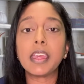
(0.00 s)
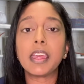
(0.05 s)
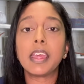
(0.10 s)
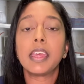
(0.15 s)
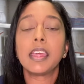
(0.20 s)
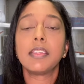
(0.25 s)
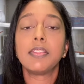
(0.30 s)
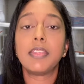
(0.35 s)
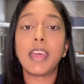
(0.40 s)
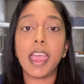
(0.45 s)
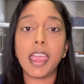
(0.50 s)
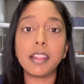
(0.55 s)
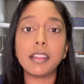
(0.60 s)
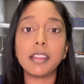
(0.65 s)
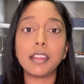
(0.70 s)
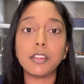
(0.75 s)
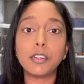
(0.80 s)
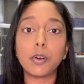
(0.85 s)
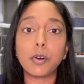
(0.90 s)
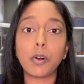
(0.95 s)
Then
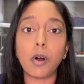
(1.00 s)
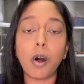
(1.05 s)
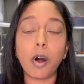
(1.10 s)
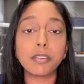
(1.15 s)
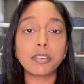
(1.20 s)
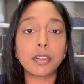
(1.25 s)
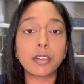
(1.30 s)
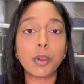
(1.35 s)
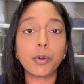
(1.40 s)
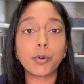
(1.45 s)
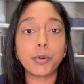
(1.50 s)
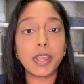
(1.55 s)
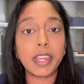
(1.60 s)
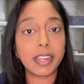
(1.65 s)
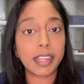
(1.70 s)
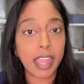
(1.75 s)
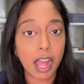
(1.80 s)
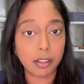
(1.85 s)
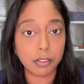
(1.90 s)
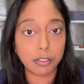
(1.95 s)
you'll also create a
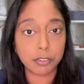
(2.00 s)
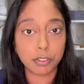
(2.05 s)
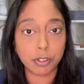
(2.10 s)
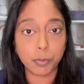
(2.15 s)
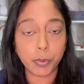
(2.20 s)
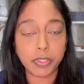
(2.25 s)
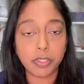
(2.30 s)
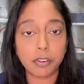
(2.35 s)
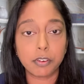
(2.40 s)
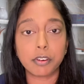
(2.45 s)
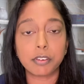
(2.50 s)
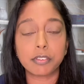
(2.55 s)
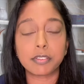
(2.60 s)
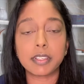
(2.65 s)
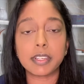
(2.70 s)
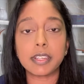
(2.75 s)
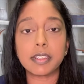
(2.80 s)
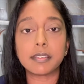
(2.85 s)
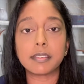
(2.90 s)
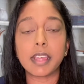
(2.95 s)
calendar with the
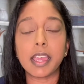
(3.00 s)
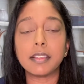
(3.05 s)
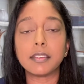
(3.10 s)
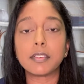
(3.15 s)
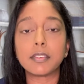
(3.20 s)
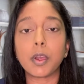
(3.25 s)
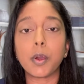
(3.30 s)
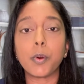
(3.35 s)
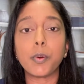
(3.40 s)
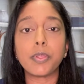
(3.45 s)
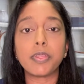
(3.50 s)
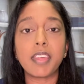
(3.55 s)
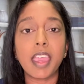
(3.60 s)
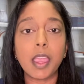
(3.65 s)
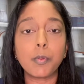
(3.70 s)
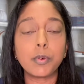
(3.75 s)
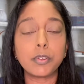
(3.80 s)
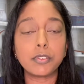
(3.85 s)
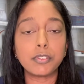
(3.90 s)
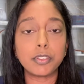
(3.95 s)
nurses. And so they will
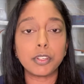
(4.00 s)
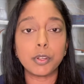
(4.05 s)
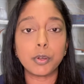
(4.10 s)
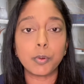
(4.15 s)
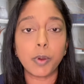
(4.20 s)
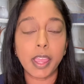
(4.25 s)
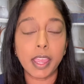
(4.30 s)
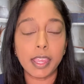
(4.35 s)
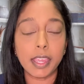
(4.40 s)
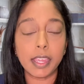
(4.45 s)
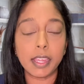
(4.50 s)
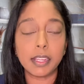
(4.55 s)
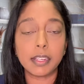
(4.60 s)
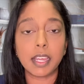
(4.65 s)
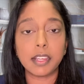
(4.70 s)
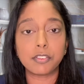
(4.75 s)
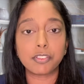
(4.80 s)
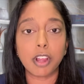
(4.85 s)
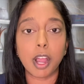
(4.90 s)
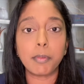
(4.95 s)
do a nice
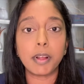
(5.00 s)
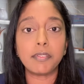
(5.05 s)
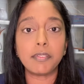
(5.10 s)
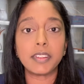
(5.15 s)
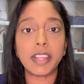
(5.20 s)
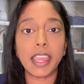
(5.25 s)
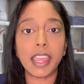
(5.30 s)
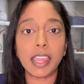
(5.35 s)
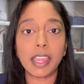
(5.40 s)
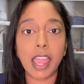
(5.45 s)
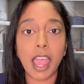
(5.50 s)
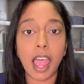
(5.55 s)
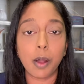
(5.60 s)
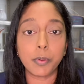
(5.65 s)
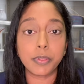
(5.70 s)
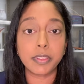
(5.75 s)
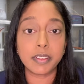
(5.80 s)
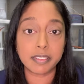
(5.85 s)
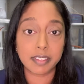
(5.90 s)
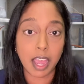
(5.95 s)
job of laying out the
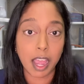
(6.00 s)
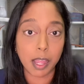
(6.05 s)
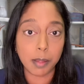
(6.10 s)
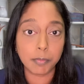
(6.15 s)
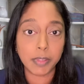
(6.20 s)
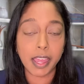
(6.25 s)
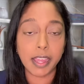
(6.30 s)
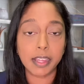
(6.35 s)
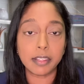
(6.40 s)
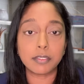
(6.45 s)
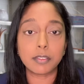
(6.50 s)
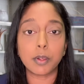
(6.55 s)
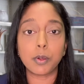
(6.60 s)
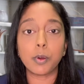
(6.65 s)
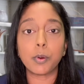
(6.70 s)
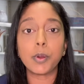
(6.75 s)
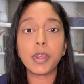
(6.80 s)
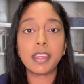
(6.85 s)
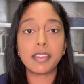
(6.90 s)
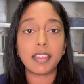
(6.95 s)
timeline. So
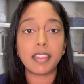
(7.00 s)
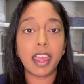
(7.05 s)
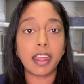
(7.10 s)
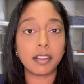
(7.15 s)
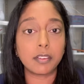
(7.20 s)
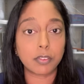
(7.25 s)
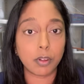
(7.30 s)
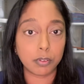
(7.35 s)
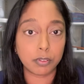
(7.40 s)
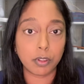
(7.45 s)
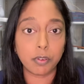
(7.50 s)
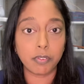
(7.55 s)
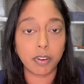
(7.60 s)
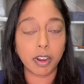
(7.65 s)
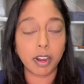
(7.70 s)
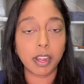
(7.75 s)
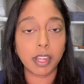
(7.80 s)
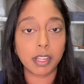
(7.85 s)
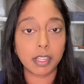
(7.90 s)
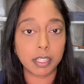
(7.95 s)
that is also very
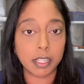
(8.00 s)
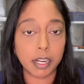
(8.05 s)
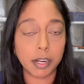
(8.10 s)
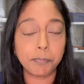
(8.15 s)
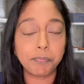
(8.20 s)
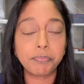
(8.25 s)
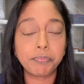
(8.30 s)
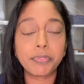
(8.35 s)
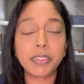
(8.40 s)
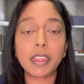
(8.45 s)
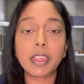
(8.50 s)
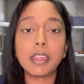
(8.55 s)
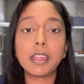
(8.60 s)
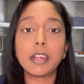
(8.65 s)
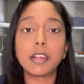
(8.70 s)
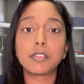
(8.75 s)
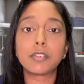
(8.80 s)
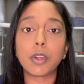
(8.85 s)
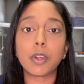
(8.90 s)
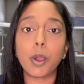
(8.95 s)
clear.
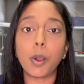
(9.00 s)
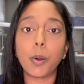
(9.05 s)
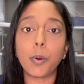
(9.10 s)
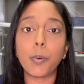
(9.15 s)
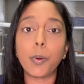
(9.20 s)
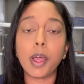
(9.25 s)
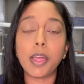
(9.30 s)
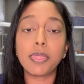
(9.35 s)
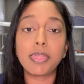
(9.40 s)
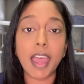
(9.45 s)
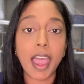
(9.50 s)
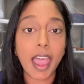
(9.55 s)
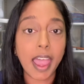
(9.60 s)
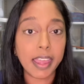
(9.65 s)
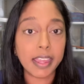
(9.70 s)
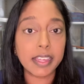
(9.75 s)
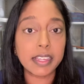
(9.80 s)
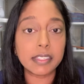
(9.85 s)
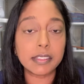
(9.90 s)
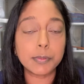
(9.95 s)
So that
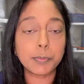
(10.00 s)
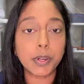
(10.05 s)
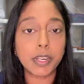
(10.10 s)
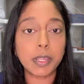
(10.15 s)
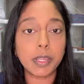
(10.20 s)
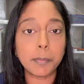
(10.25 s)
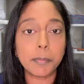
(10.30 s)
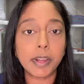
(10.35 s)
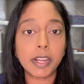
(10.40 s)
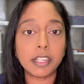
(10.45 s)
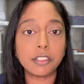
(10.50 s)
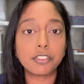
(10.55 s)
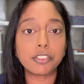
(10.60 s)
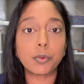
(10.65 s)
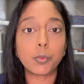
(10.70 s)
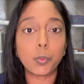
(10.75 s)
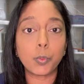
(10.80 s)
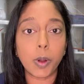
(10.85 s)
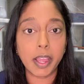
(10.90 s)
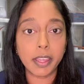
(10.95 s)
is pretty much
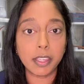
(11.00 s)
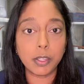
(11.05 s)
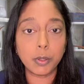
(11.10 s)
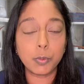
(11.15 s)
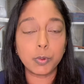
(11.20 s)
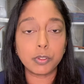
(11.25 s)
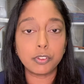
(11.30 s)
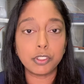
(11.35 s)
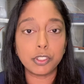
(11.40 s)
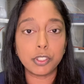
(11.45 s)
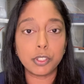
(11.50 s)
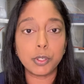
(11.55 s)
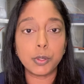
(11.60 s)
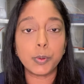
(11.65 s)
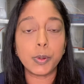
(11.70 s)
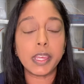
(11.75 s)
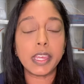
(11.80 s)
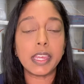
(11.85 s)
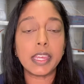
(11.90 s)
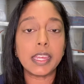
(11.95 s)
what will do
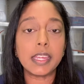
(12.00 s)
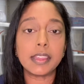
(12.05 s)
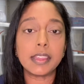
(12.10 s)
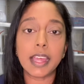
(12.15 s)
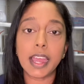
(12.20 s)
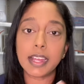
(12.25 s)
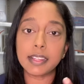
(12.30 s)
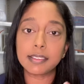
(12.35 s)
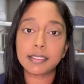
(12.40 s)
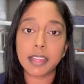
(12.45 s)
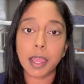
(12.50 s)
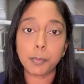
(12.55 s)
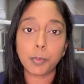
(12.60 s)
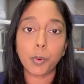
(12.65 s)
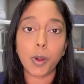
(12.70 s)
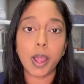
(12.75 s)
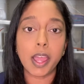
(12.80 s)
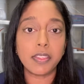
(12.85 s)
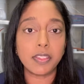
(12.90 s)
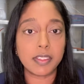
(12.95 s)
in that step
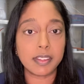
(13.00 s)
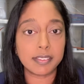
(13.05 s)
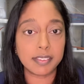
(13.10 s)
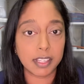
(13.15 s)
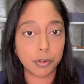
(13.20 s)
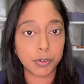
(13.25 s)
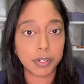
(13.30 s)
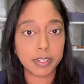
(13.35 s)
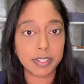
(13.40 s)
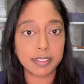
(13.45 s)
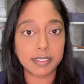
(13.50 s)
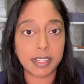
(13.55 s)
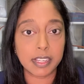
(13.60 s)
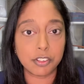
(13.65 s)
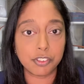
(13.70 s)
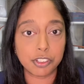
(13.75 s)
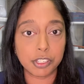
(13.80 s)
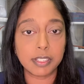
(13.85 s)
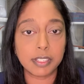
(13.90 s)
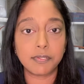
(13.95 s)
one, the
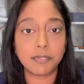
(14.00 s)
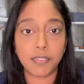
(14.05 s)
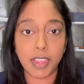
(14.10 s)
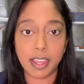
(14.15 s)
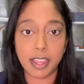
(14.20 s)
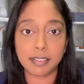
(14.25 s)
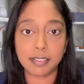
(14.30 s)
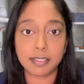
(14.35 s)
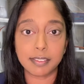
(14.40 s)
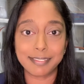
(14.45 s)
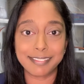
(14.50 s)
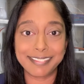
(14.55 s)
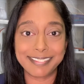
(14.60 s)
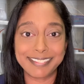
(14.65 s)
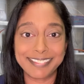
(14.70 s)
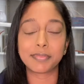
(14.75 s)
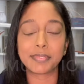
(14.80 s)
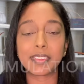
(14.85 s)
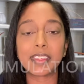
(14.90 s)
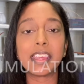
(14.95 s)
synchronization phase.
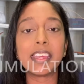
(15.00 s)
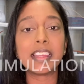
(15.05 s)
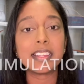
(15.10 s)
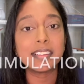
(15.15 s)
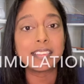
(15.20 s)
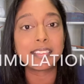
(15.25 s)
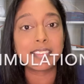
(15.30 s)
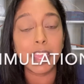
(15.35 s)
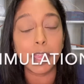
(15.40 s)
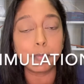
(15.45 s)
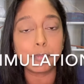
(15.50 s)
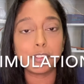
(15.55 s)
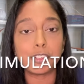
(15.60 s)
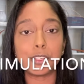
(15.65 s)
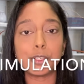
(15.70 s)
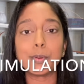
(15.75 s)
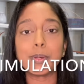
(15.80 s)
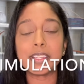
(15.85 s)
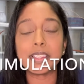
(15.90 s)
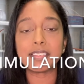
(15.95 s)
Step two
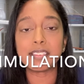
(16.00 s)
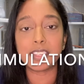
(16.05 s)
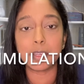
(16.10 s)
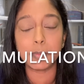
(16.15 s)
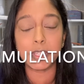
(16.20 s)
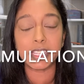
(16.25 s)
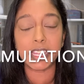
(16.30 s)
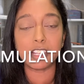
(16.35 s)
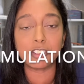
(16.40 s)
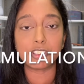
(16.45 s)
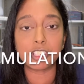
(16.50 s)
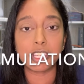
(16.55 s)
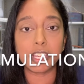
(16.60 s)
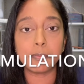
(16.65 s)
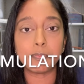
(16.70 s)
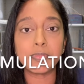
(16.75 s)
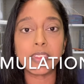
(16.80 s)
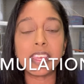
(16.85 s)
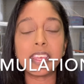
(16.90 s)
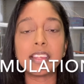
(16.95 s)
is stimulation.
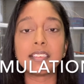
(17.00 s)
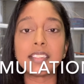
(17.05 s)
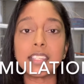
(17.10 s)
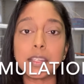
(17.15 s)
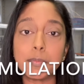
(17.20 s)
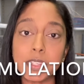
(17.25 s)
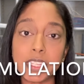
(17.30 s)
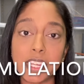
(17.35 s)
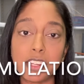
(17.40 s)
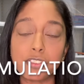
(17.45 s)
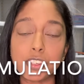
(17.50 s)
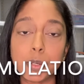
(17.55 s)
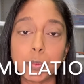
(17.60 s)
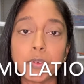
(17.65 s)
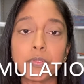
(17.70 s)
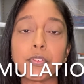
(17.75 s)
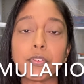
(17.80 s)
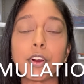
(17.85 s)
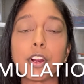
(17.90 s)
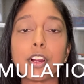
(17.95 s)
Stimulation
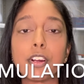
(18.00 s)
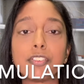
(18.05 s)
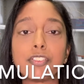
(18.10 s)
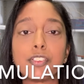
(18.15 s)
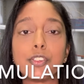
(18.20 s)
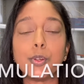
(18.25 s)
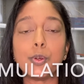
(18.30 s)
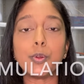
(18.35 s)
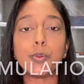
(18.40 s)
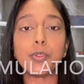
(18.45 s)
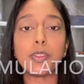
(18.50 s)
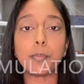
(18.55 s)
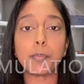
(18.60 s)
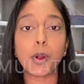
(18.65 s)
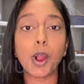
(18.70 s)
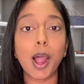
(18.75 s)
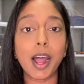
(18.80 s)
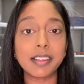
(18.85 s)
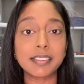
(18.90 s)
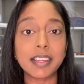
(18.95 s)
refers to the
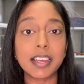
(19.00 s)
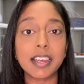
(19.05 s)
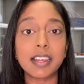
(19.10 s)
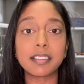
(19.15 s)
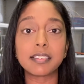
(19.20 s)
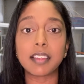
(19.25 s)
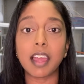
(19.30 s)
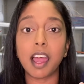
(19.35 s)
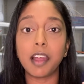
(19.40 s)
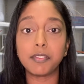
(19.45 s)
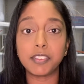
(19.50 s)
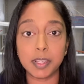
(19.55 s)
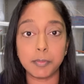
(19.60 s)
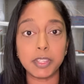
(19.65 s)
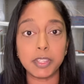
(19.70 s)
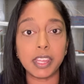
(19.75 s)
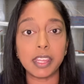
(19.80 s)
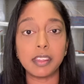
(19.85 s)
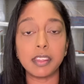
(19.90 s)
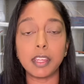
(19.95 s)
process of stimulating
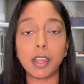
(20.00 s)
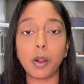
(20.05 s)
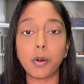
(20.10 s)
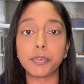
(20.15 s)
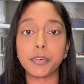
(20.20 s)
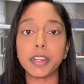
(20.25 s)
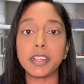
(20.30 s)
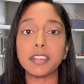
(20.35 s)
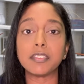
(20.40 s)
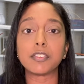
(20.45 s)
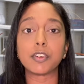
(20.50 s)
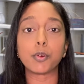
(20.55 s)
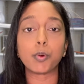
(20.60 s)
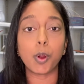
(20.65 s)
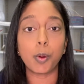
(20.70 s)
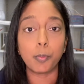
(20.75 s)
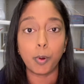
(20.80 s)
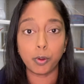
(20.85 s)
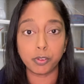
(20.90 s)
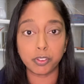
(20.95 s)
the ovaries to grow
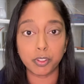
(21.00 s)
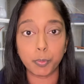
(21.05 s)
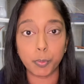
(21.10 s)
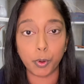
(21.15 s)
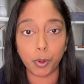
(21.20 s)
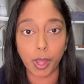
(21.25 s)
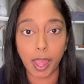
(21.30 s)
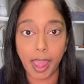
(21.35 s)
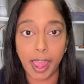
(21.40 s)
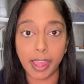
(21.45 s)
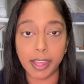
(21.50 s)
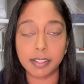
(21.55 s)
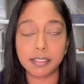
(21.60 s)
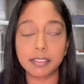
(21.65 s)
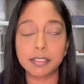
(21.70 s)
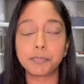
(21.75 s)
multiple eggs.